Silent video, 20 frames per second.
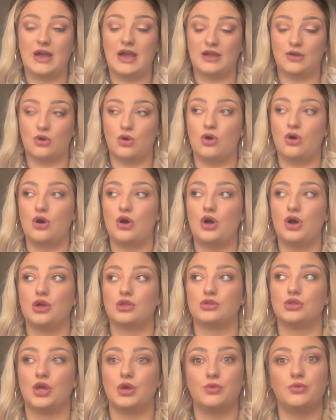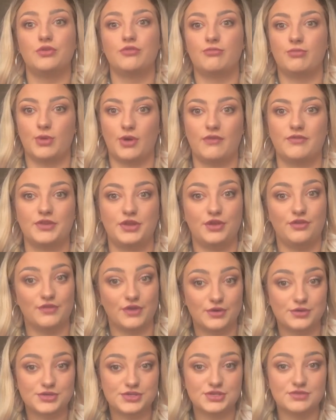I got a load of Boux Avenue
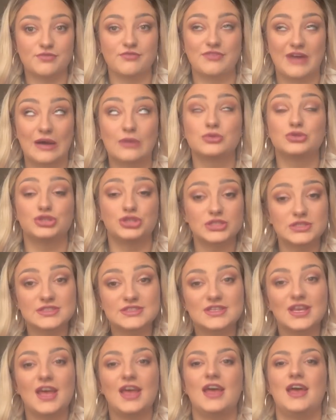vouch vouchers